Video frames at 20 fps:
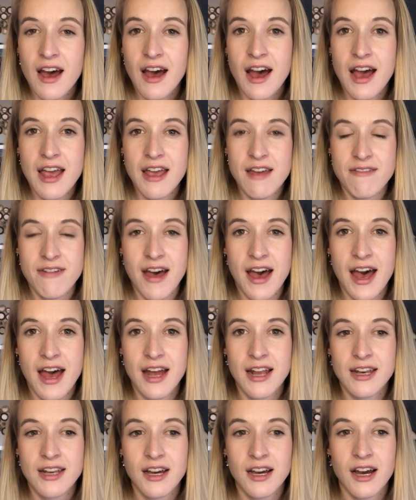I've
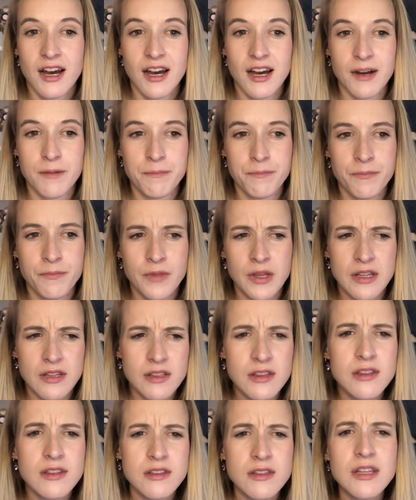had um,
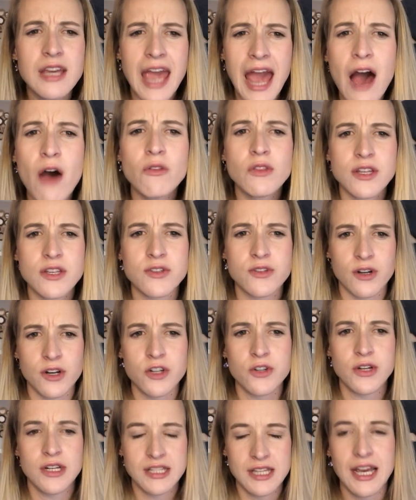countless
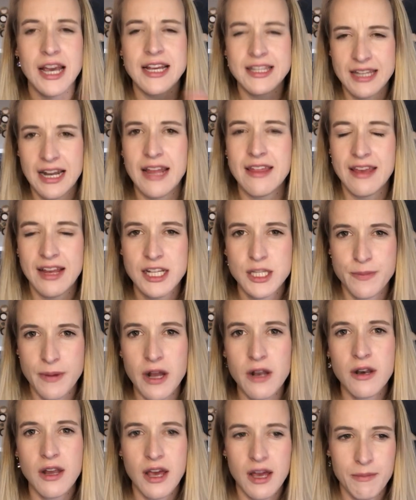surgeries. Like I said, I think it's
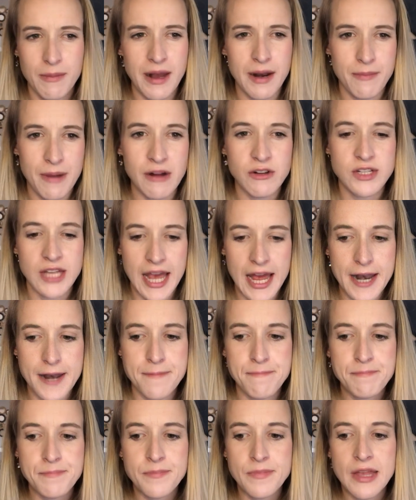about I've been about
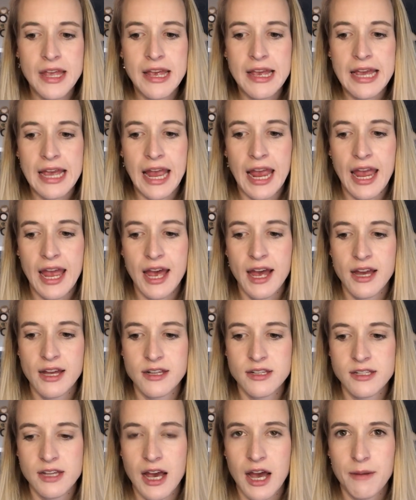10,
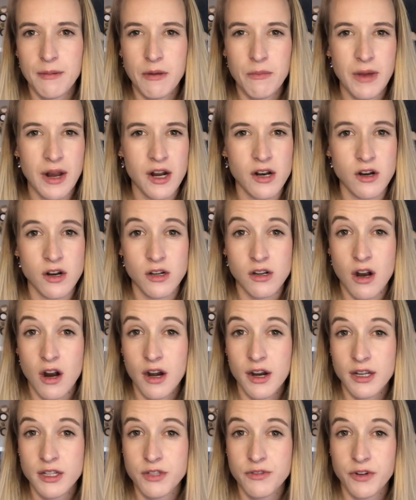and um, I've been on
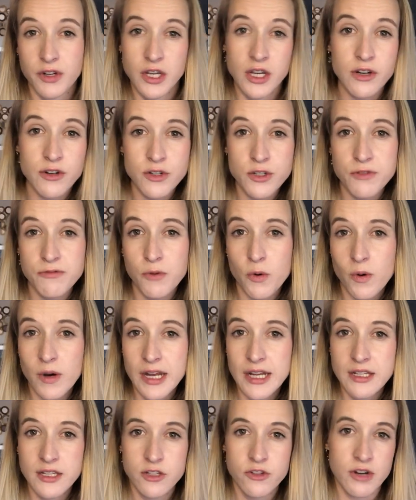narcotics for years for
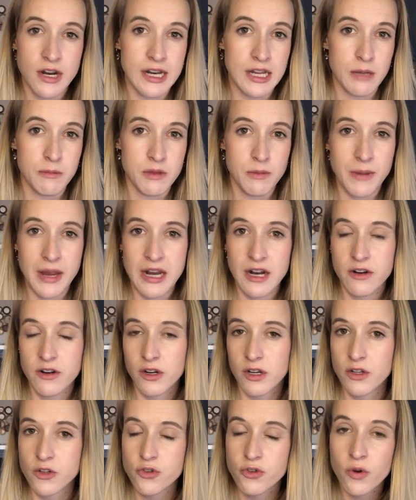it to try to keep the pain
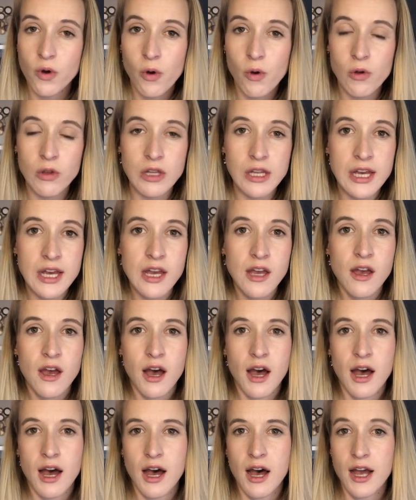under control.
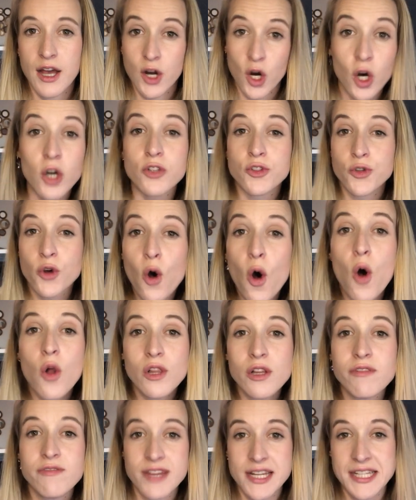Uh, it hurts
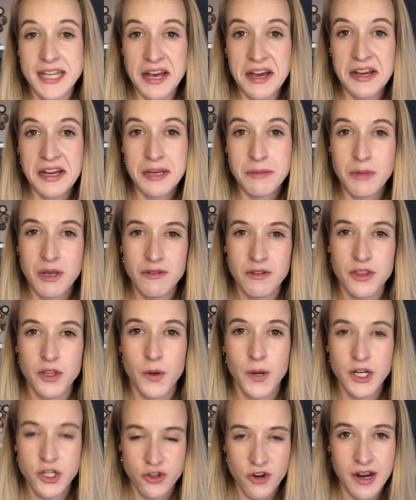all of the time, even
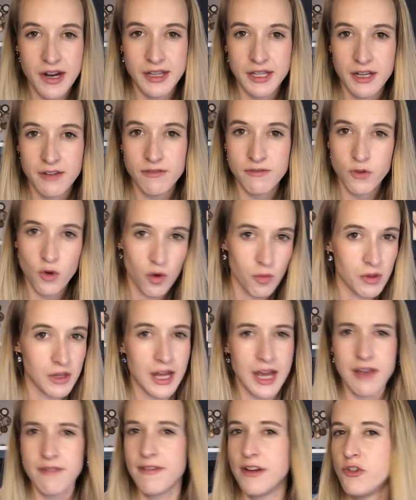though I try to live normal
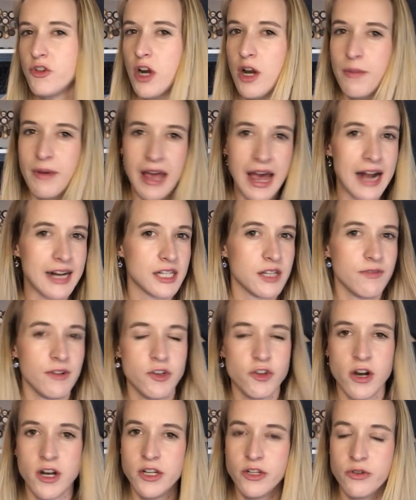life. I try to be active.
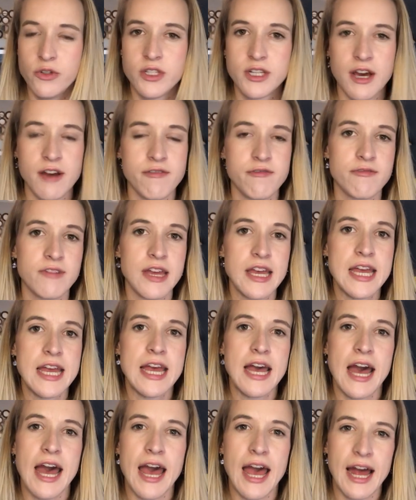I try to do stuff.
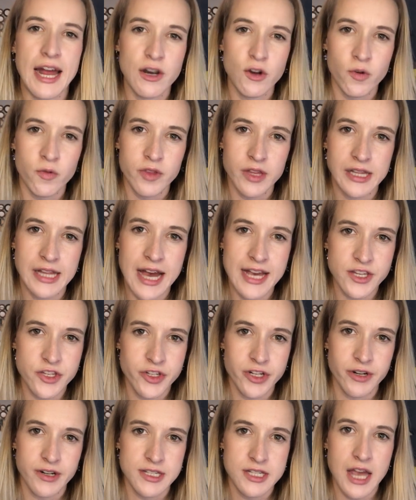And over the
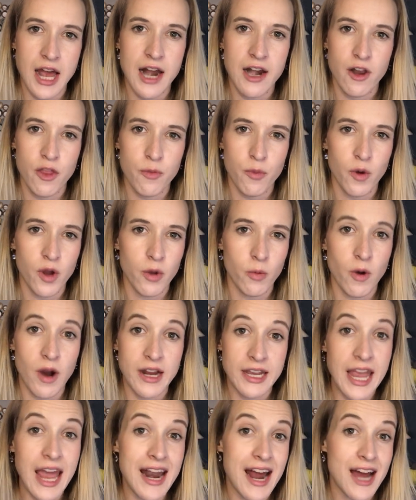last year, it's gotten to the point where
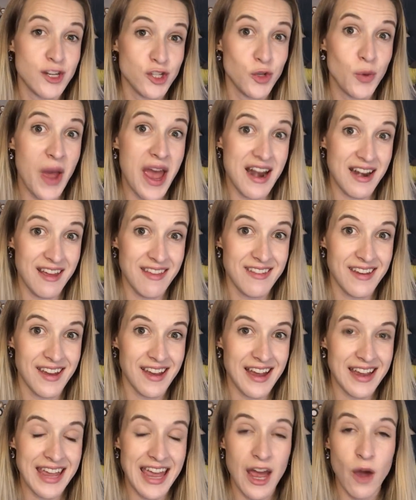I cannot do
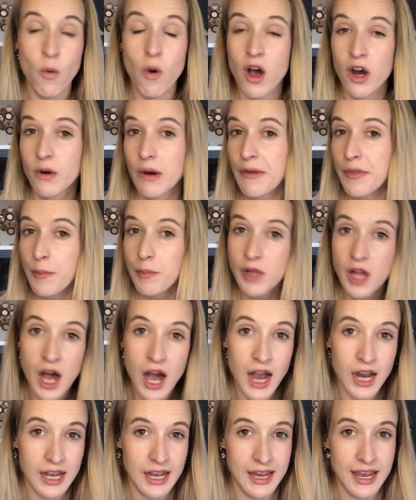anything. I can't walk around the
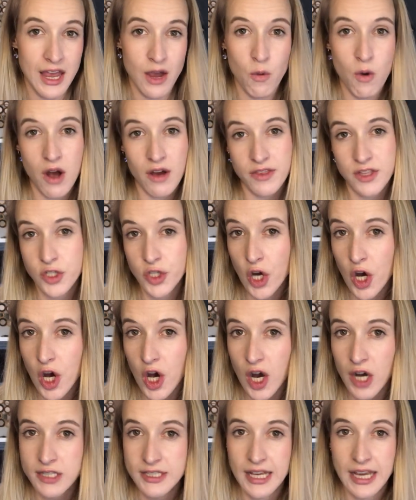block. I can't walk the
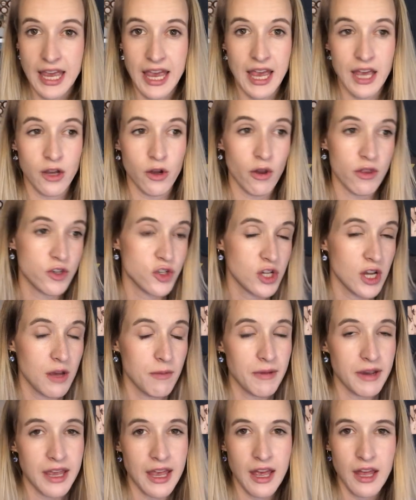dogs. I can't go to the
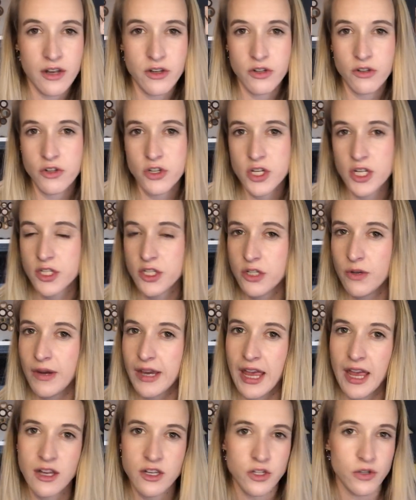gym. I can't do jiu jitsu.
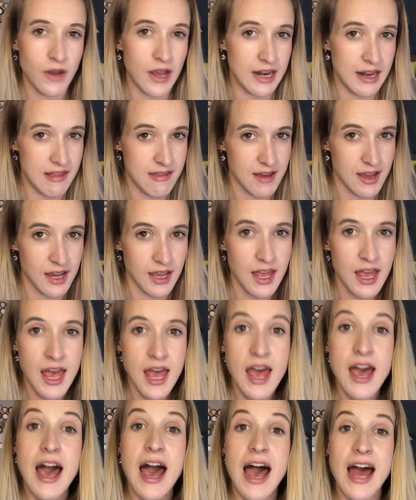I can't do anything.
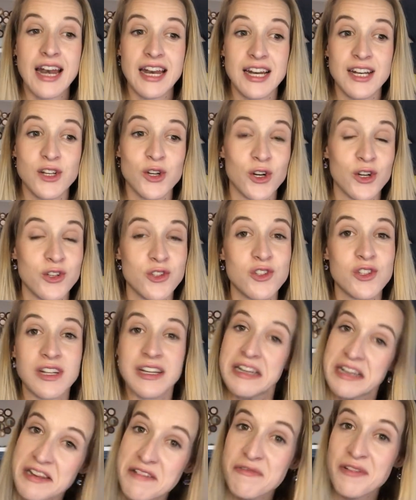And it hurts
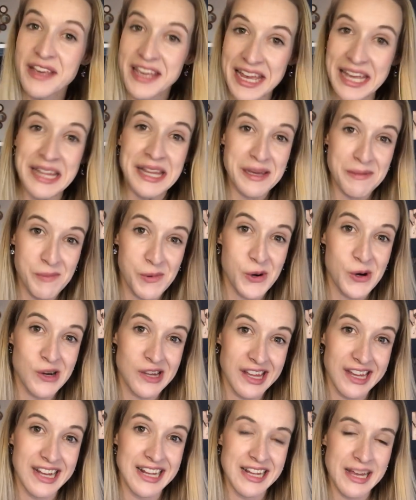significantly more.
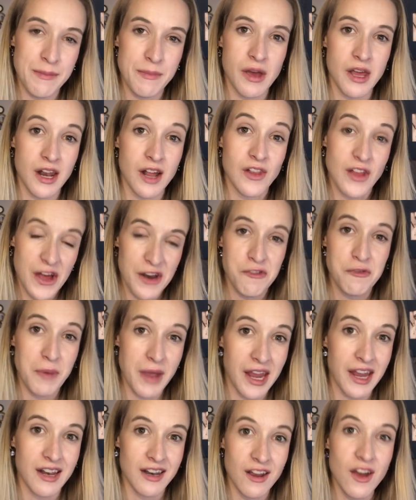Like I'm in a lot of
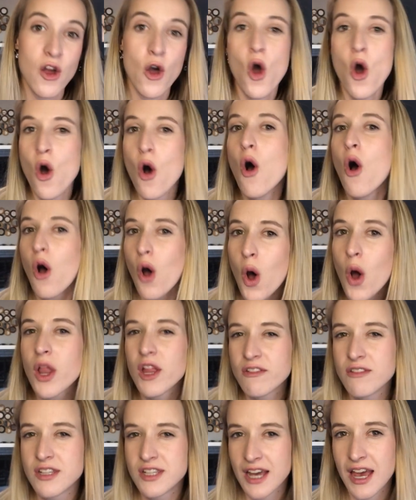pain
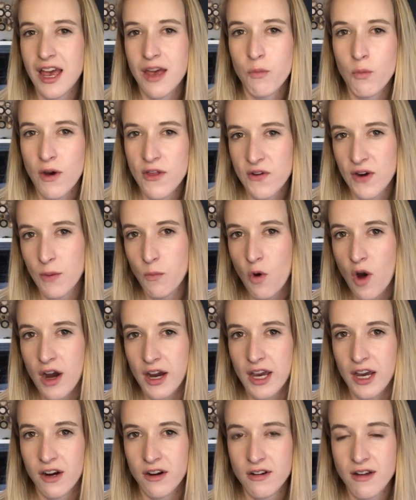all of the time, whether I'm
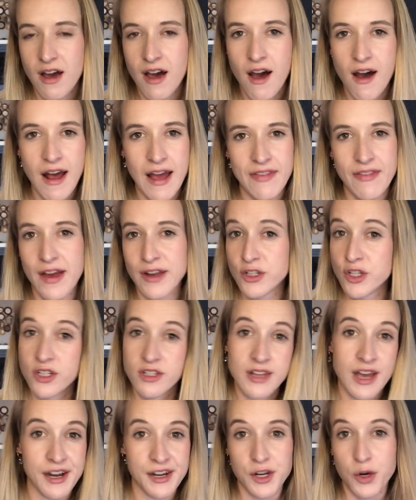walking or not, and that's
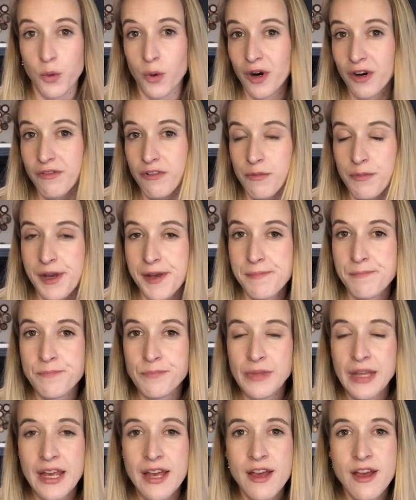just not gonna work for me.
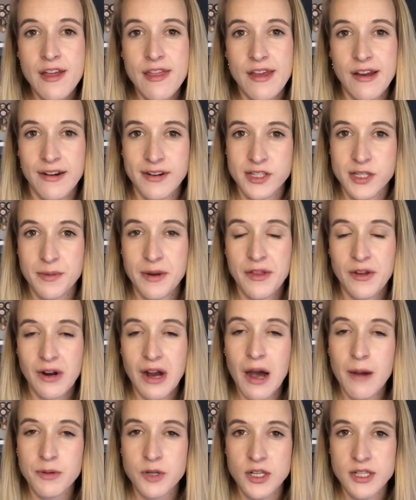There are some
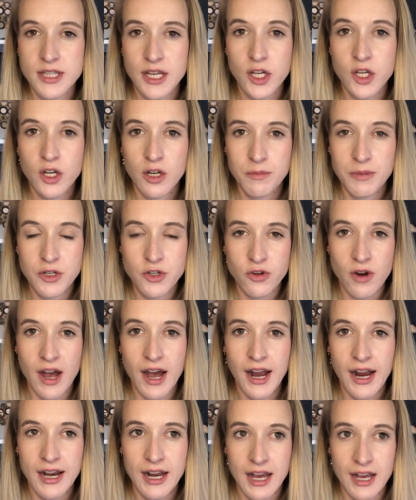other options that could be
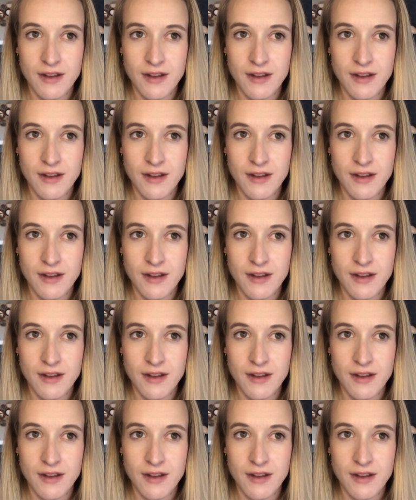tried.